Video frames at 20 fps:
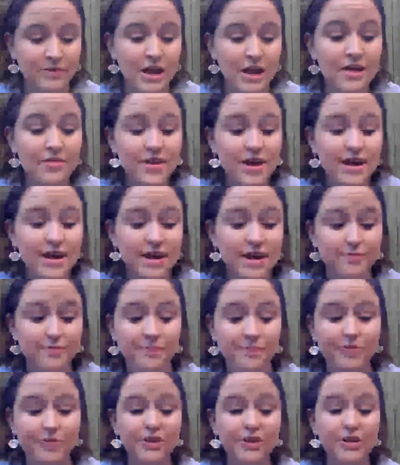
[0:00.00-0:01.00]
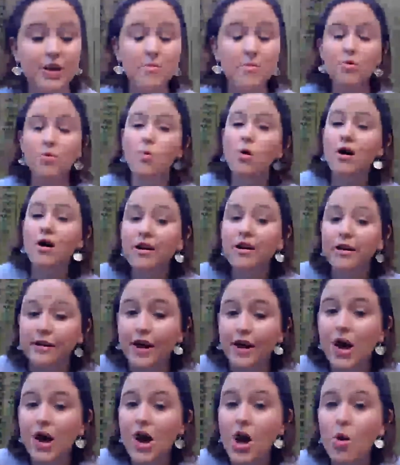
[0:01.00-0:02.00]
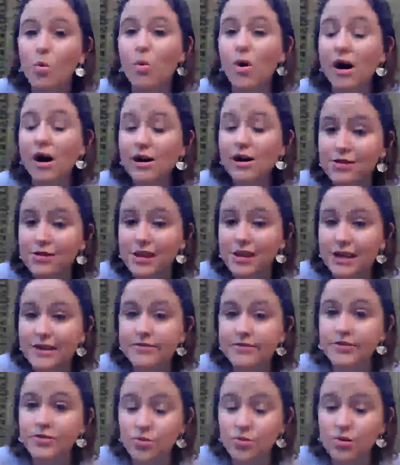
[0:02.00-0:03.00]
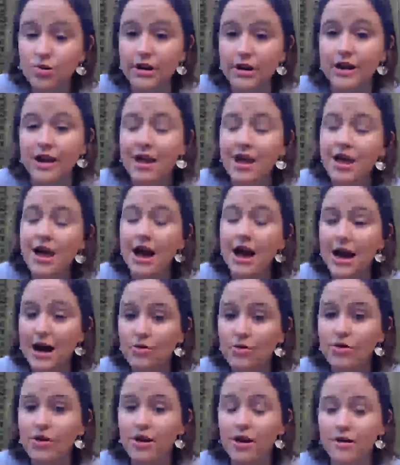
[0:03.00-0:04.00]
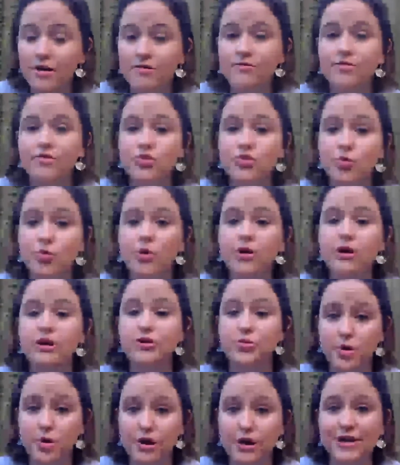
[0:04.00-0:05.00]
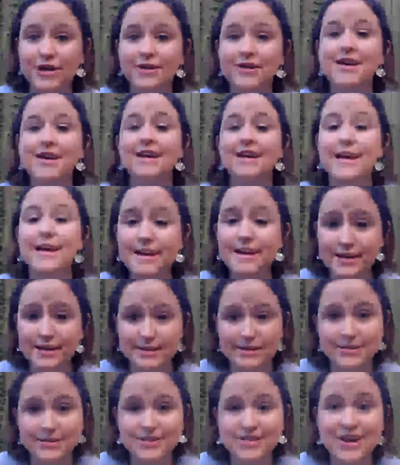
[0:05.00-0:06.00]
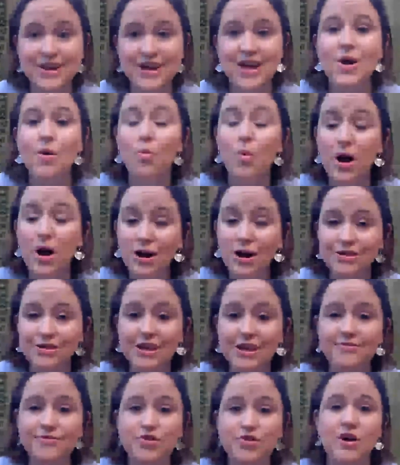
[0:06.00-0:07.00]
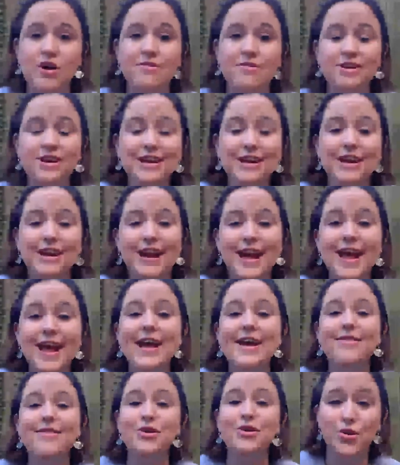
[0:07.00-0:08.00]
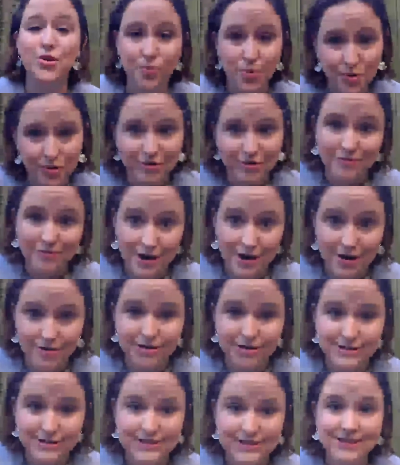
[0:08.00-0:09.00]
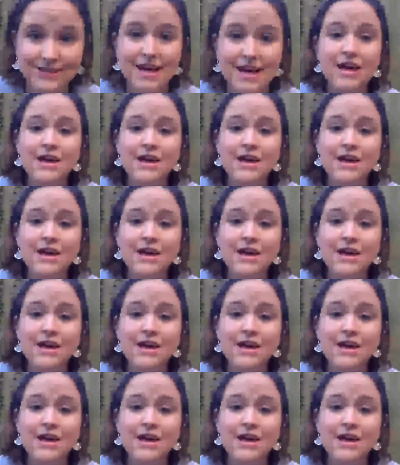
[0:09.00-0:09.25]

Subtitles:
And then the number 1 wildlife story out of 2020 is wildlife trafficking and the coronavirus.